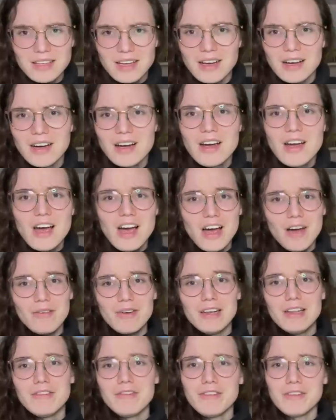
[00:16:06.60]
are, I
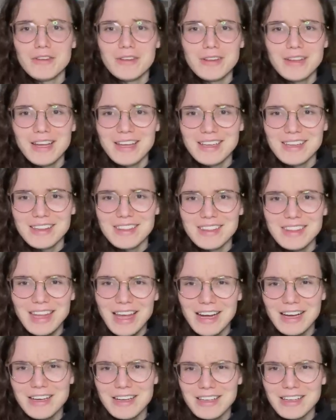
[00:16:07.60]
really feel like
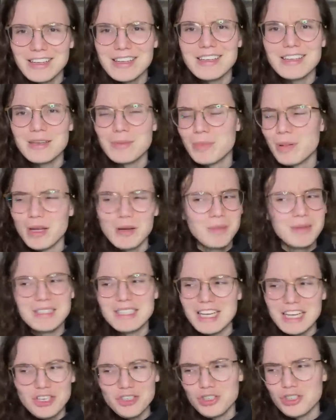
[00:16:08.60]
that colour, the
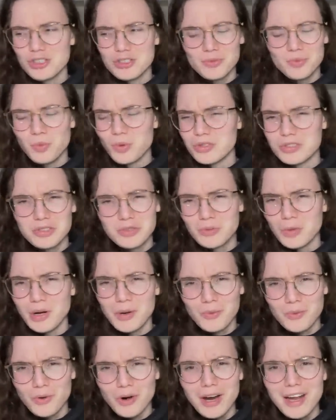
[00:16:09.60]
pigmentation just wasn't
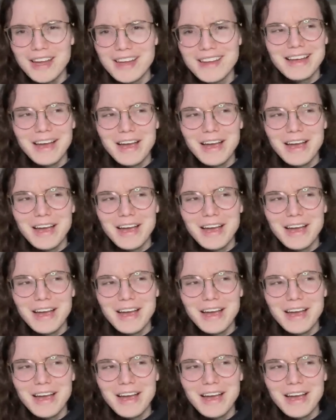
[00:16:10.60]
quite right.